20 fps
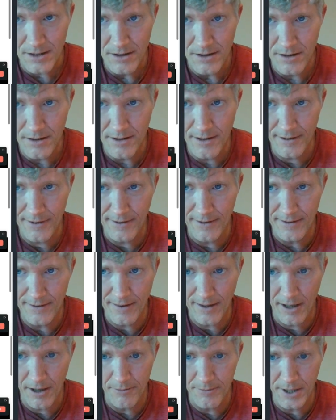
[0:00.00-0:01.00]
This is
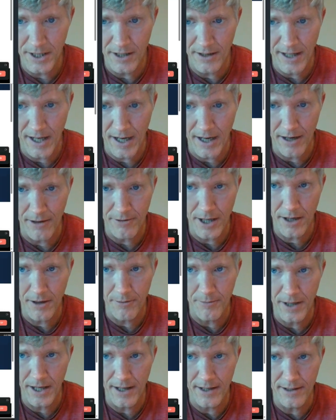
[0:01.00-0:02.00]
the company that I
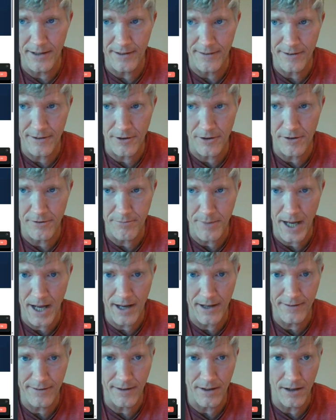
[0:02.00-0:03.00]
recommend. It's
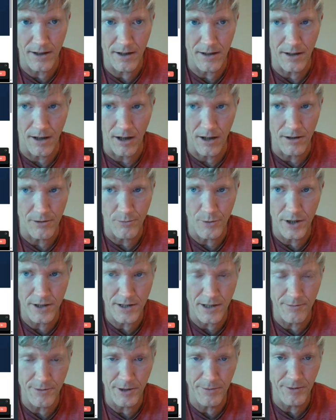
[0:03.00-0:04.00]
ServeMask, all-in-one
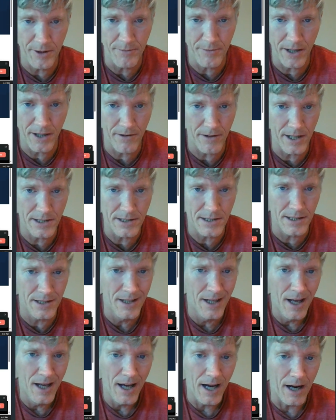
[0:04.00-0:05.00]
WP
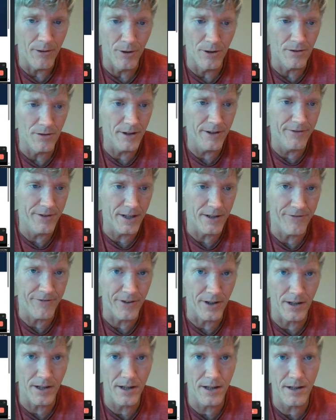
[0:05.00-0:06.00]
migration. I won't leave an
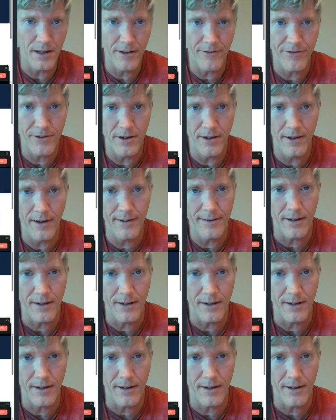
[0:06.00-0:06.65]
affiliate link for this.